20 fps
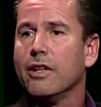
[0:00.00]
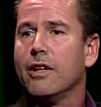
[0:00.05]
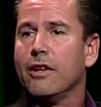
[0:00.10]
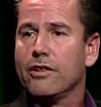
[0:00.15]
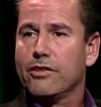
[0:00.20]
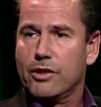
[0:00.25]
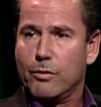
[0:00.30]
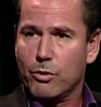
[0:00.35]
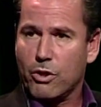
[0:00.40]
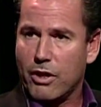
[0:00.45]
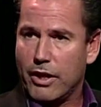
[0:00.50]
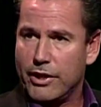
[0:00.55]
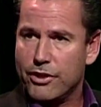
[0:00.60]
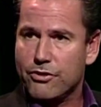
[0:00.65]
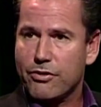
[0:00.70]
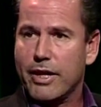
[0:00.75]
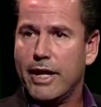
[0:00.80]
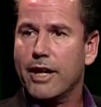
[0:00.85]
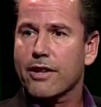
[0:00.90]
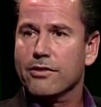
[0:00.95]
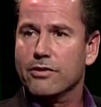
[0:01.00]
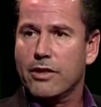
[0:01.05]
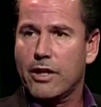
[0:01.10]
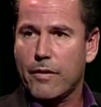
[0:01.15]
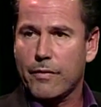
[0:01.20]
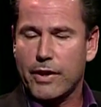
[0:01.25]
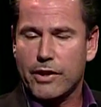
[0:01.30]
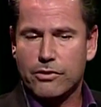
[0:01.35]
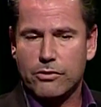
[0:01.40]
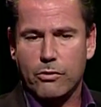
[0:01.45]
subcontracts and how
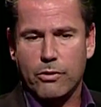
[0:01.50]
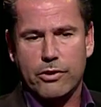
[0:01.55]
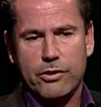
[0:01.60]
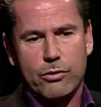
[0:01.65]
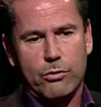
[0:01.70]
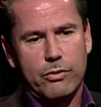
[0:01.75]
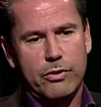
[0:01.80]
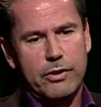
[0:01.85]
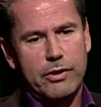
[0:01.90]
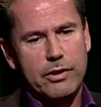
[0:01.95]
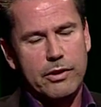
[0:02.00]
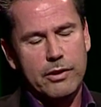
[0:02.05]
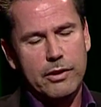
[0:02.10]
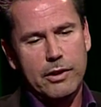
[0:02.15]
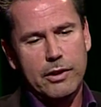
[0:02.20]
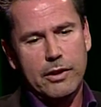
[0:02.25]
that's going to work.